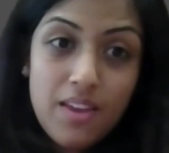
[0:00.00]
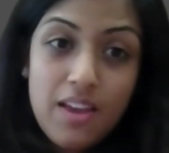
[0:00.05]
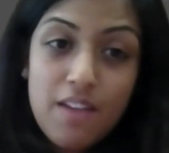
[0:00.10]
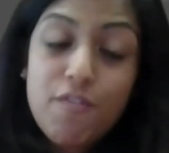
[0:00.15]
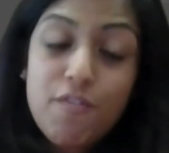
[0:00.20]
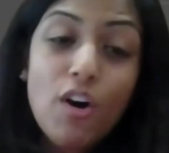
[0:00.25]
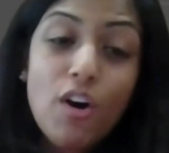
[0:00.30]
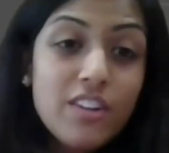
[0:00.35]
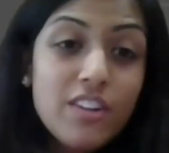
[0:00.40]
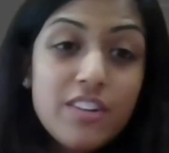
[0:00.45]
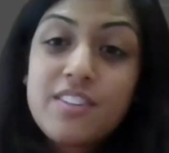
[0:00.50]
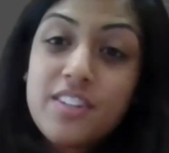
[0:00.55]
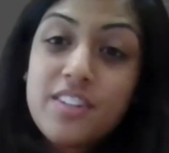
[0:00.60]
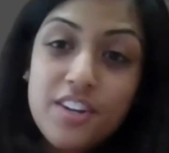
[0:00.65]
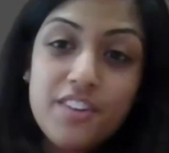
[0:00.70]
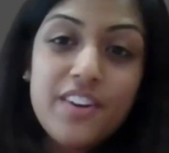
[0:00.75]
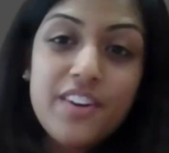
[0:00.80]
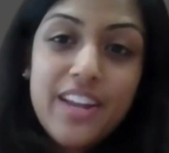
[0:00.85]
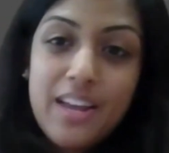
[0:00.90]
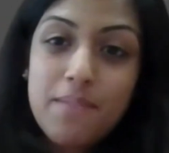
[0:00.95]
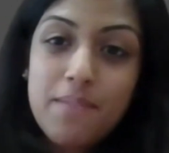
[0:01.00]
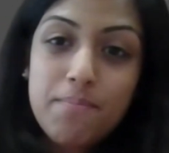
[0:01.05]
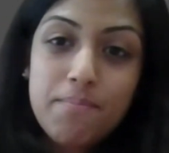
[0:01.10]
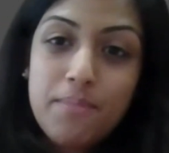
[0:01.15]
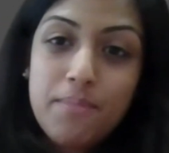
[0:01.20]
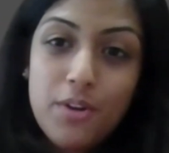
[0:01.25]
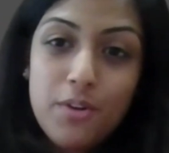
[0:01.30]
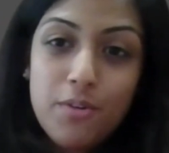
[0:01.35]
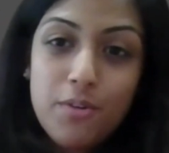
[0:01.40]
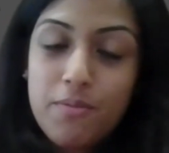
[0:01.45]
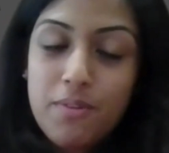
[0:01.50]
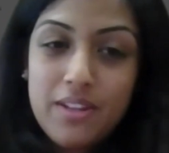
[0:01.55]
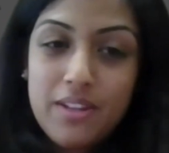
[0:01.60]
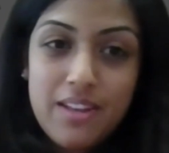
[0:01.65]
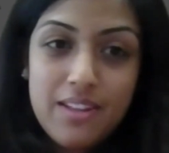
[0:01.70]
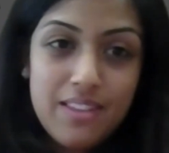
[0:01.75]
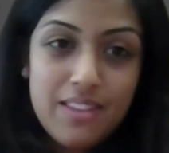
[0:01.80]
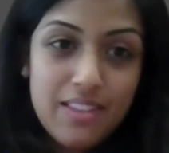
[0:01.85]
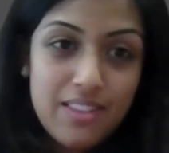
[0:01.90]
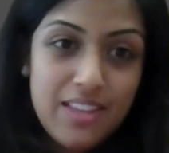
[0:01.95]
volunteering at
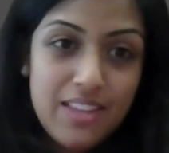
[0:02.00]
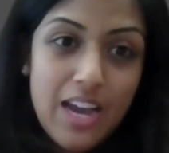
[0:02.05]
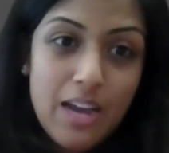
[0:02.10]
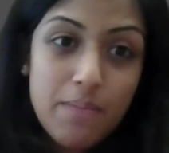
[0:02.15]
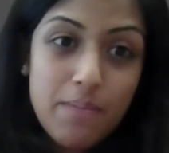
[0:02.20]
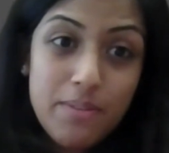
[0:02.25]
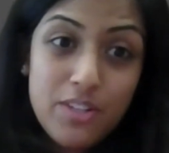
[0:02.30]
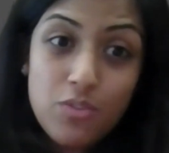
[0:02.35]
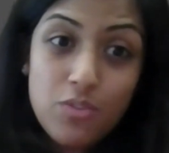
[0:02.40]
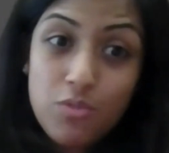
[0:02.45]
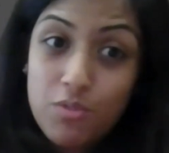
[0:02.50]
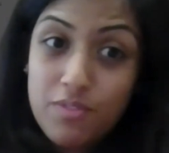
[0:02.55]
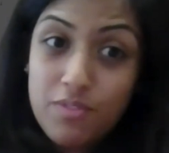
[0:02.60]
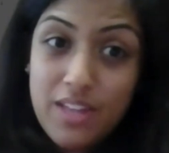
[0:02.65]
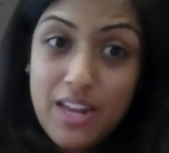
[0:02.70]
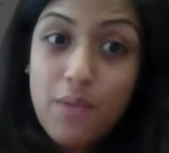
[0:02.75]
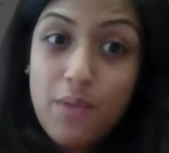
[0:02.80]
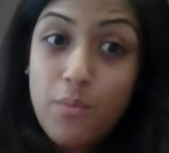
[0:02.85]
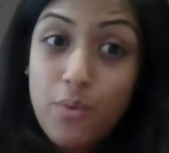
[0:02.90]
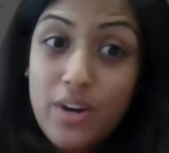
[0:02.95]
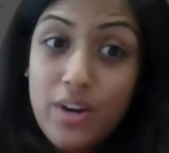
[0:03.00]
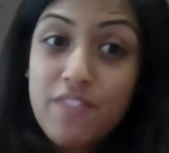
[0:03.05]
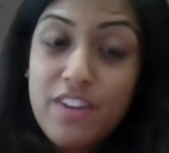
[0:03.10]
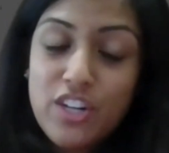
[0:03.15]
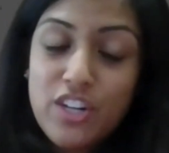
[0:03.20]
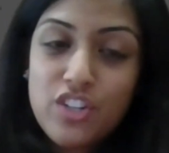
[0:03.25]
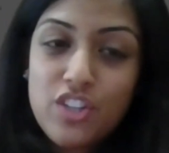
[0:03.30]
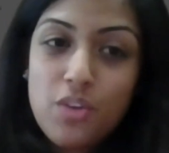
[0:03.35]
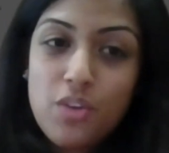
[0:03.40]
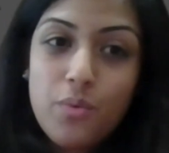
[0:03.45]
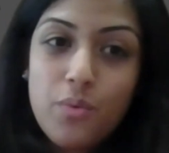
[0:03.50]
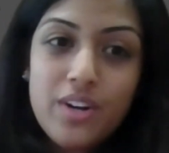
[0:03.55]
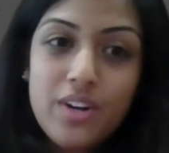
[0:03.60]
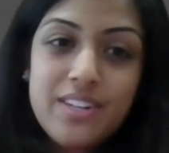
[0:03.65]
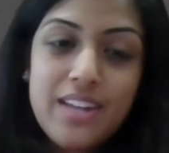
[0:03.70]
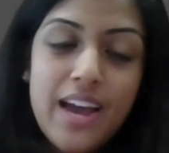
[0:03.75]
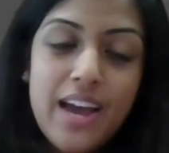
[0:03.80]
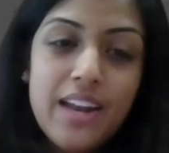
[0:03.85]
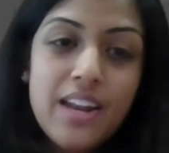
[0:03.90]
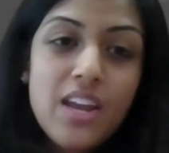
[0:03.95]
the IB school that I eventually
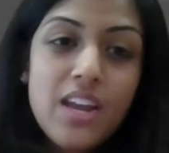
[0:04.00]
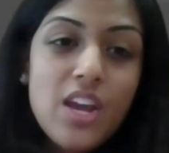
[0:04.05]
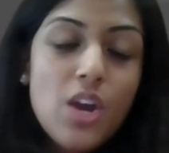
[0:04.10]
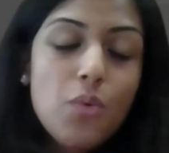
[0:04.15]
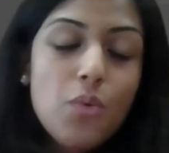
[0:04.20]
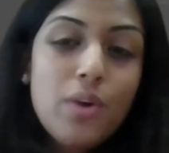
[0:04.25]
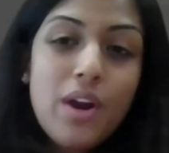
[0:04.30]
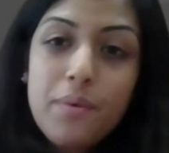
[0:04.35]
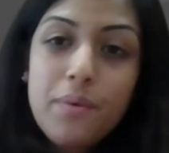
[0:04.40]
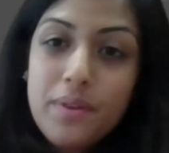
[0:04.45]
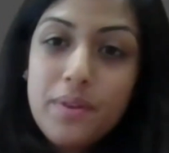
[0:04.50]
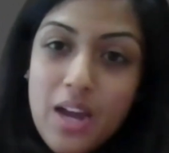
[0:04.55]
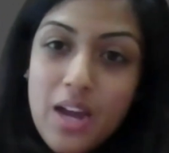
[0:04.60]
worked at, where I would